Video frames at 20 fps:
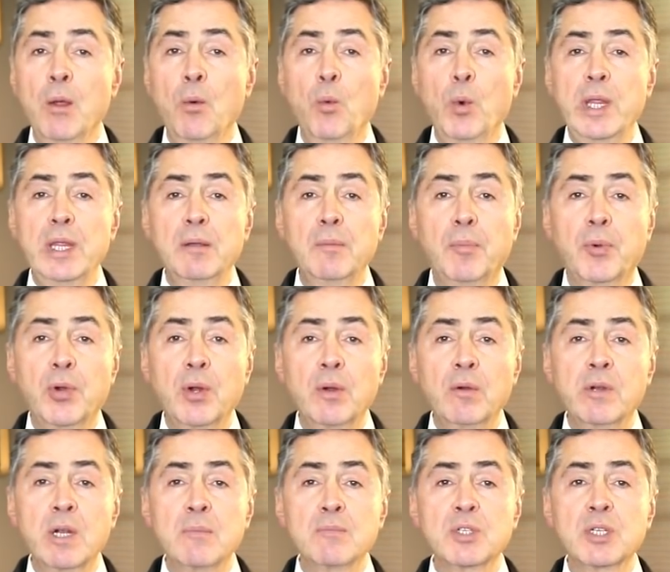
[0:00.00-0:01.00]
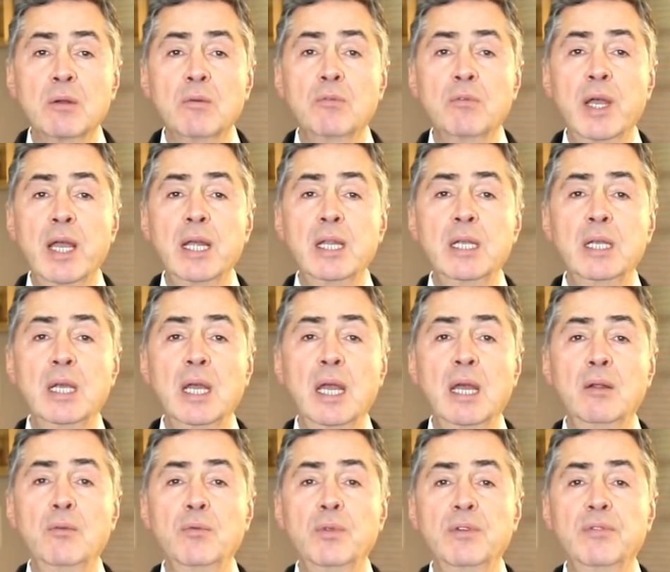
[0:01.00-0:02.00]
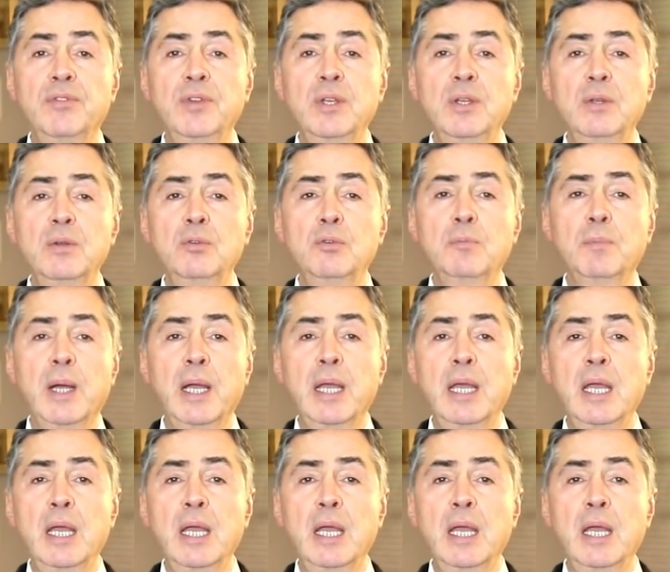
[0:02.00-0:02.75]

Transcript: When the programs are ready and reviewed by